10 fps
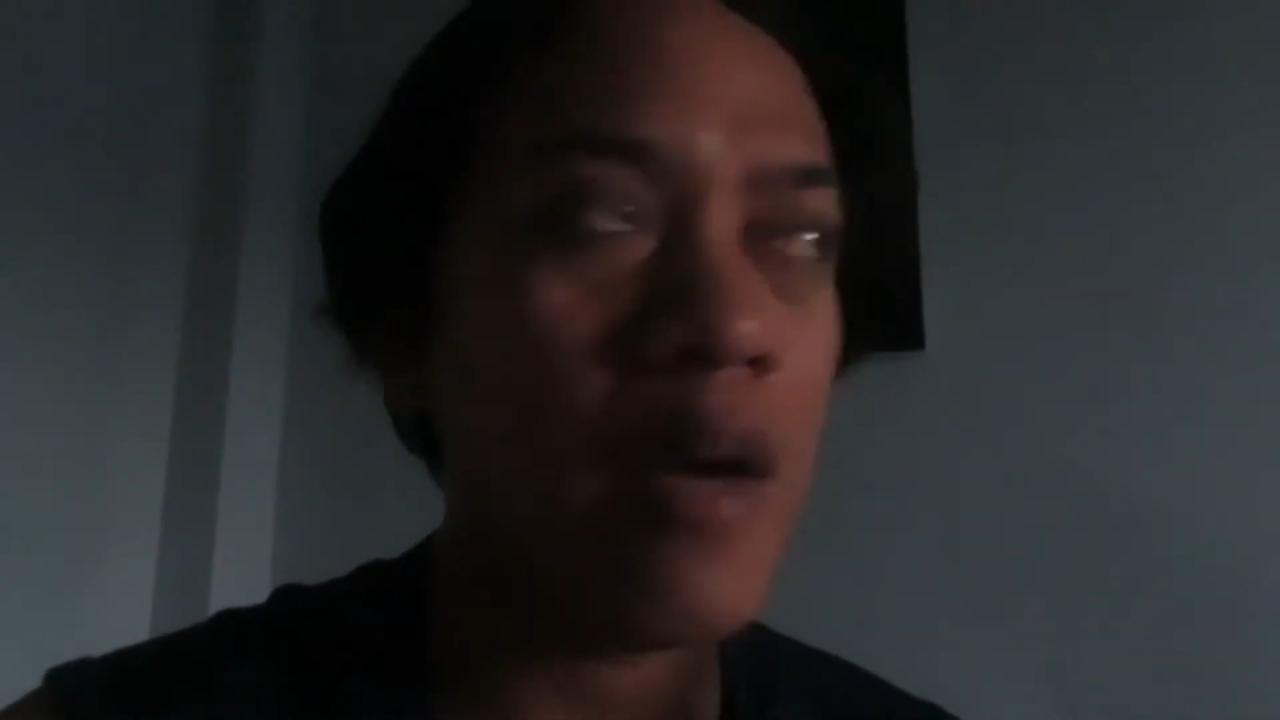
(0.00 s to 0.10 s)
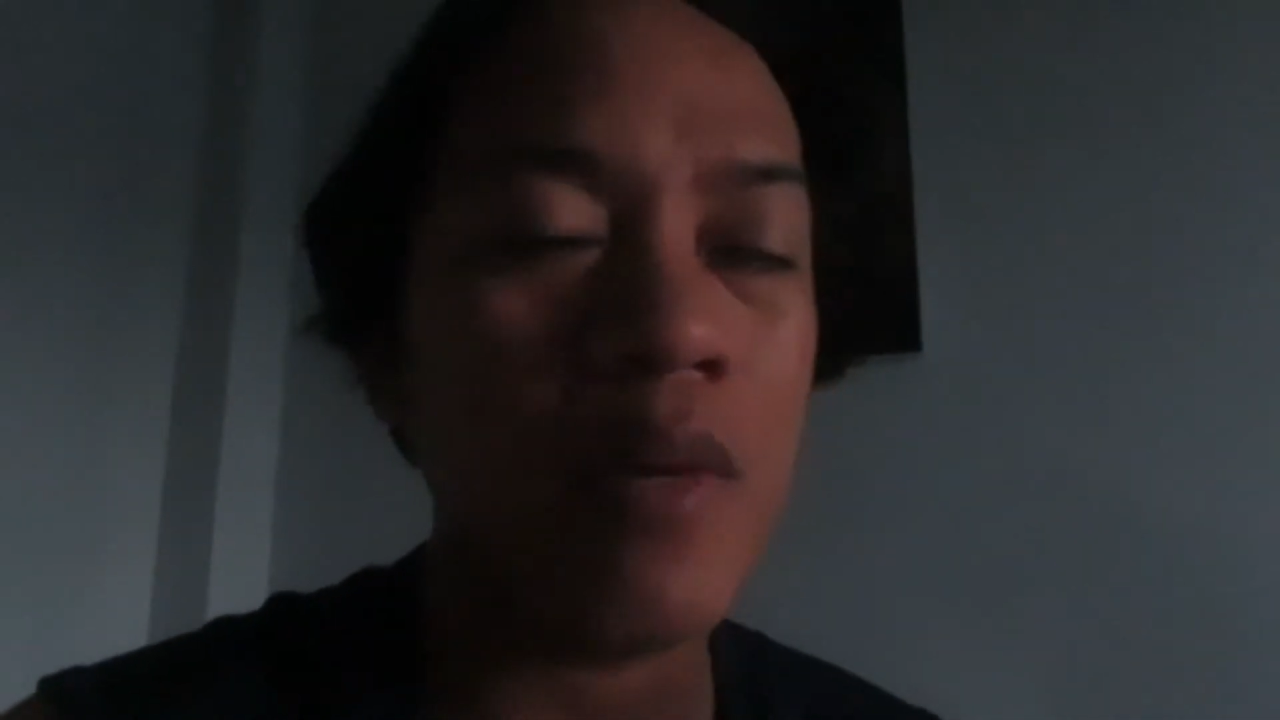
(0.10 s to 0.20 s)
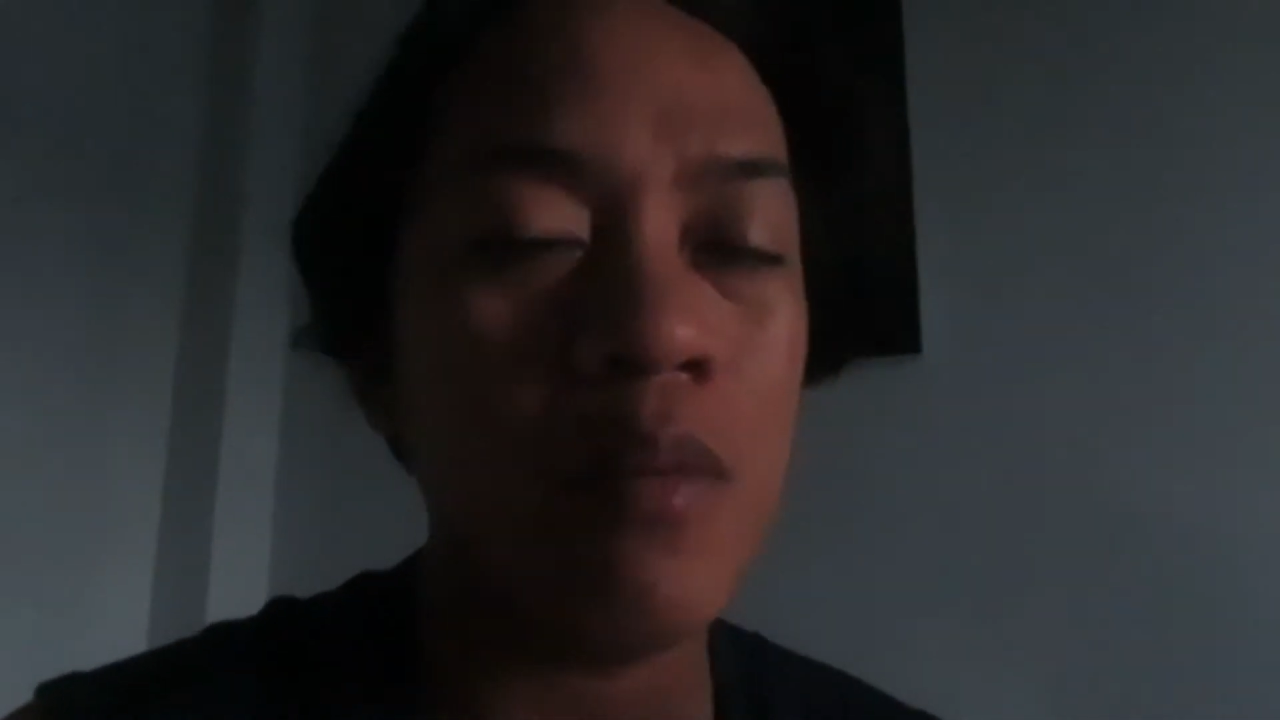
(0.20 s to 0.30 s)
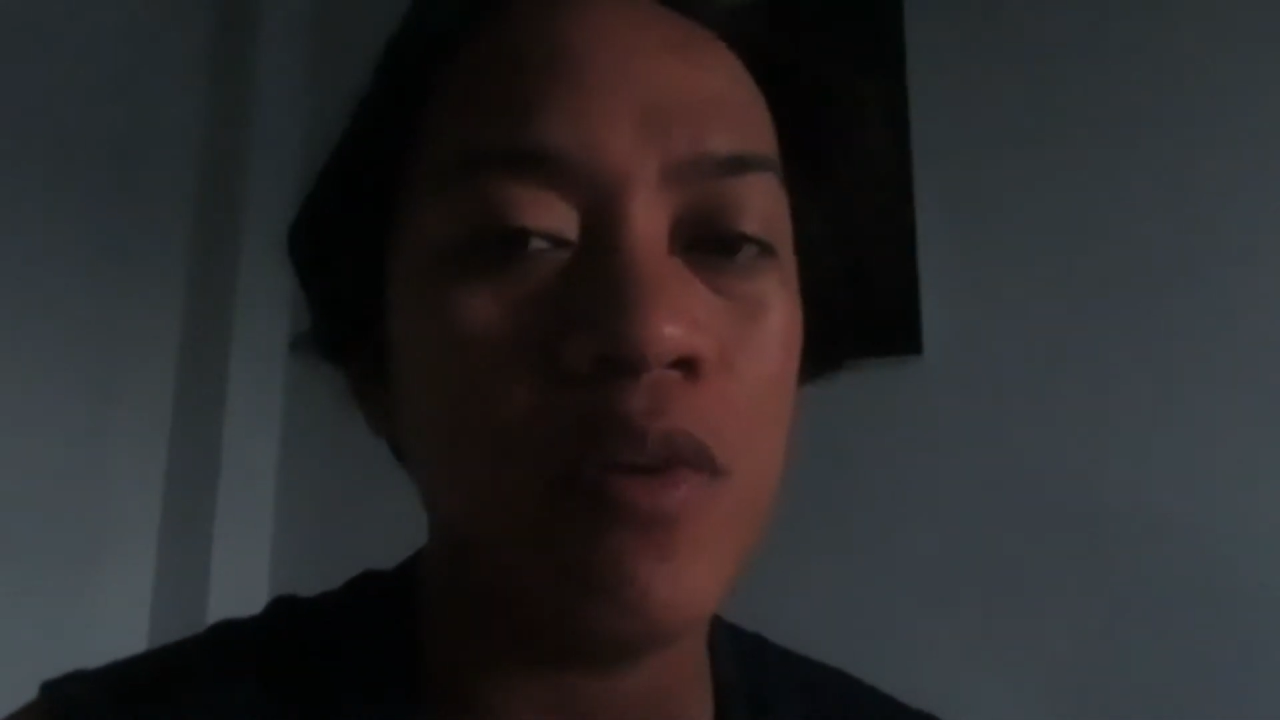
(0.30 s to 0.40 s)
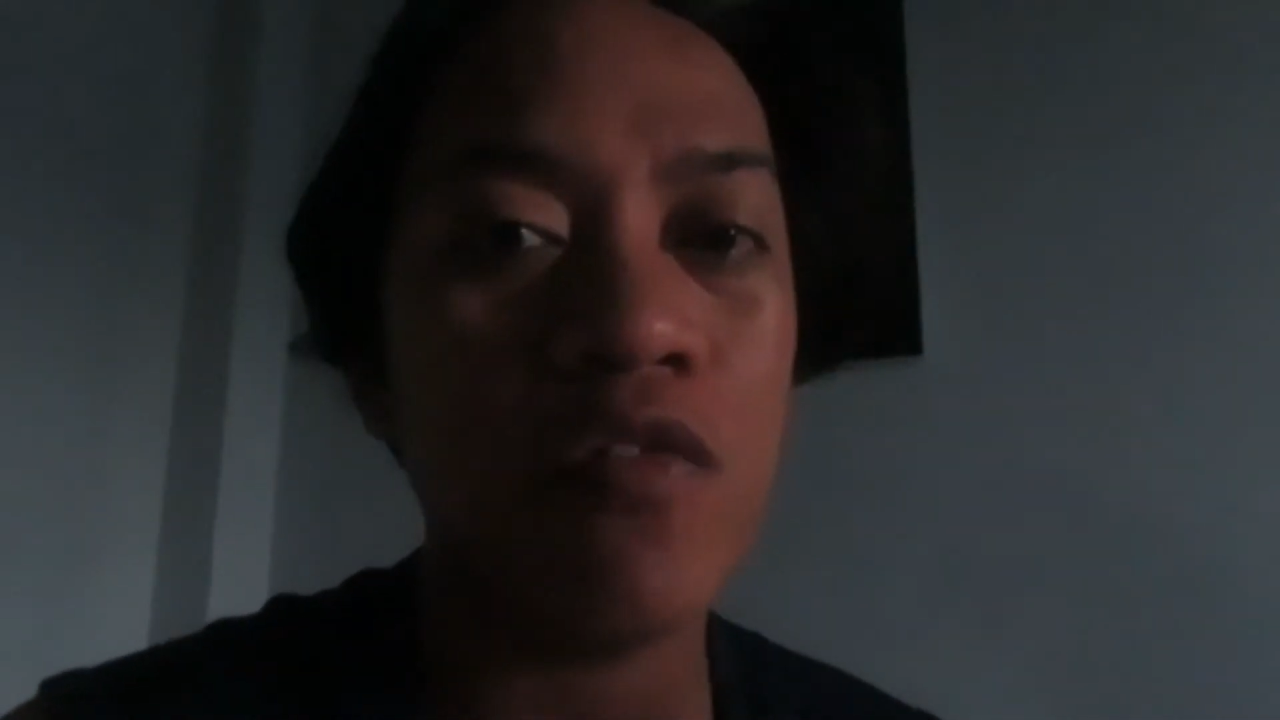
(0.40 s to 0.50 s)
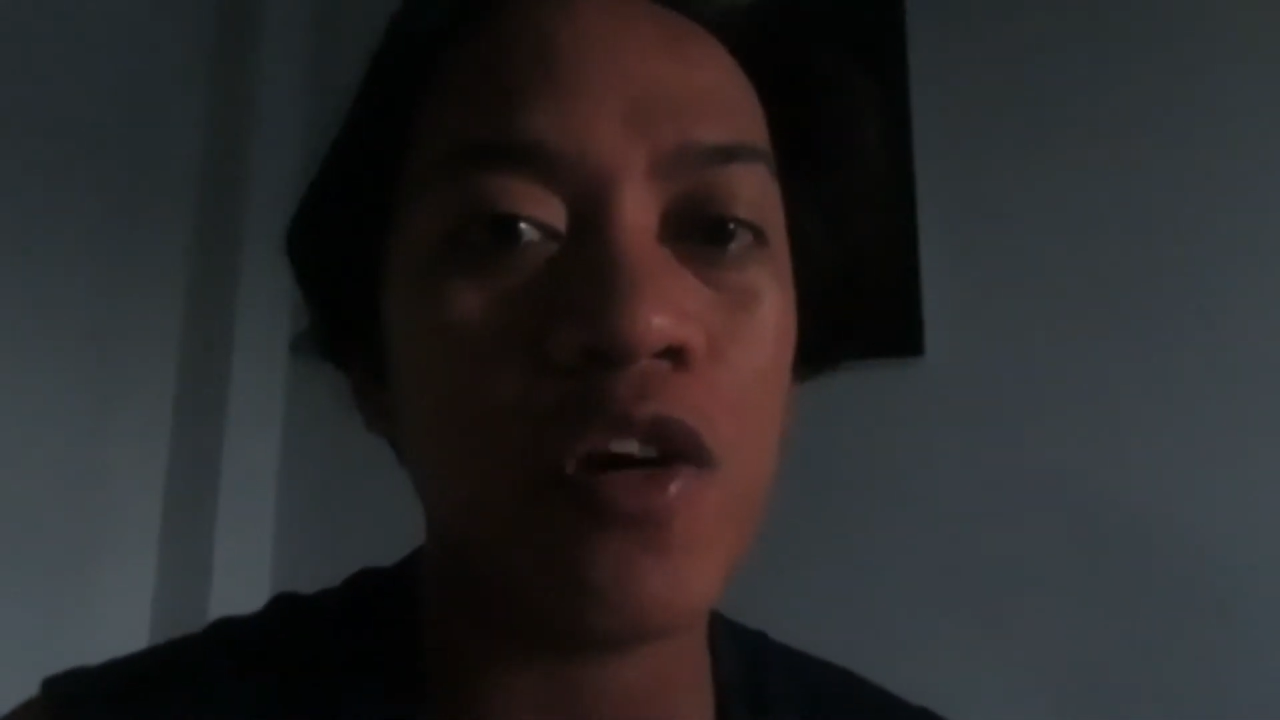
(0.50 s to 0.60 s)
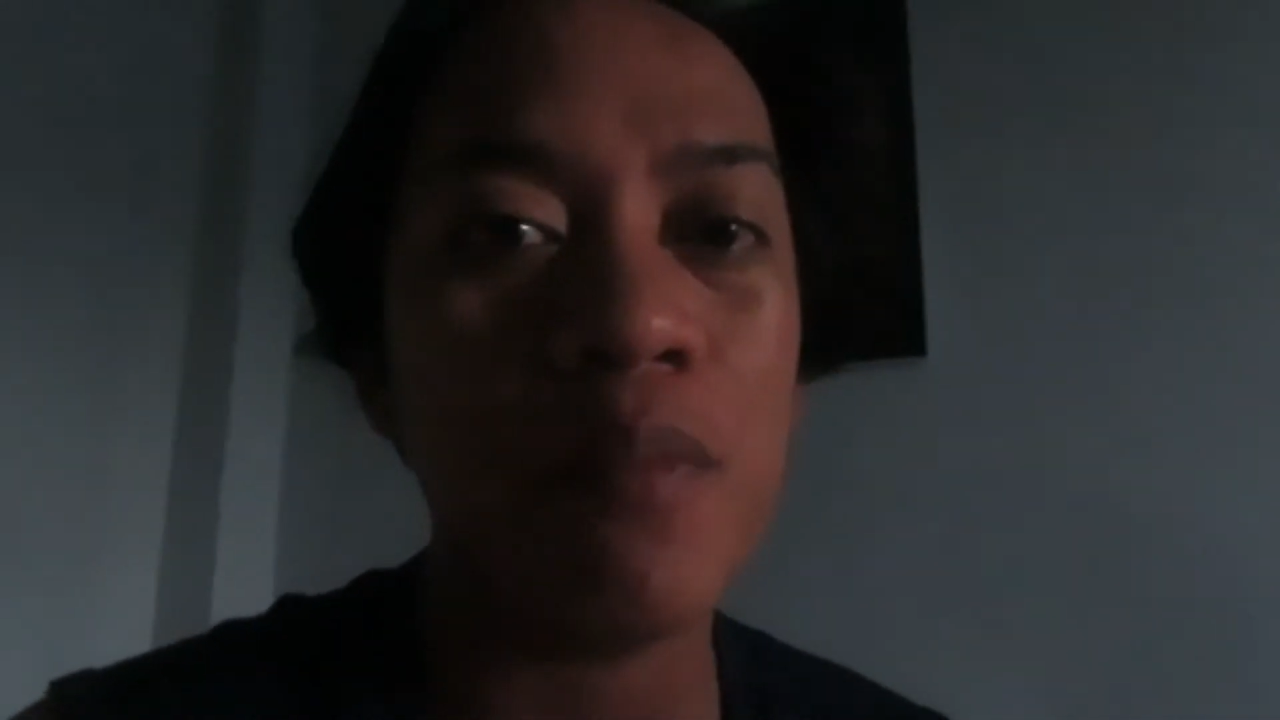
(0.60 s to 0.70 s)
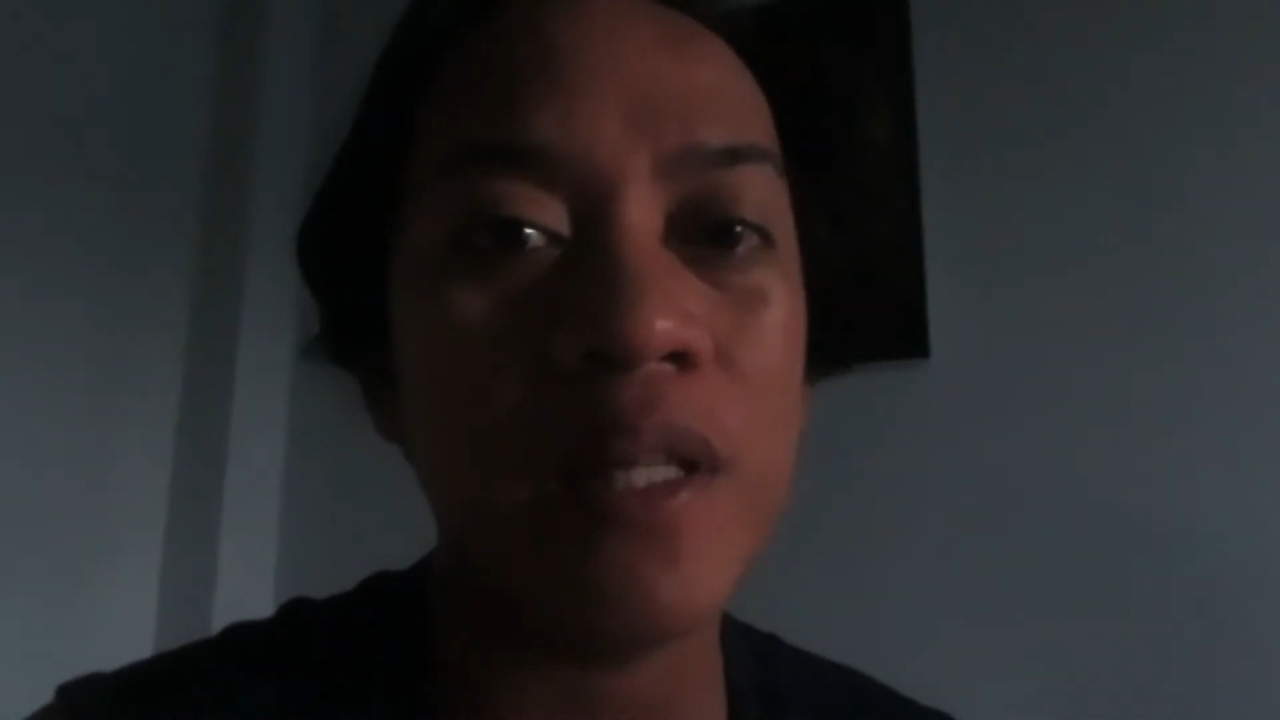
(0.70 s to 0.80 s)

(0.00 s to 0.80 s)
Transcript: I mean before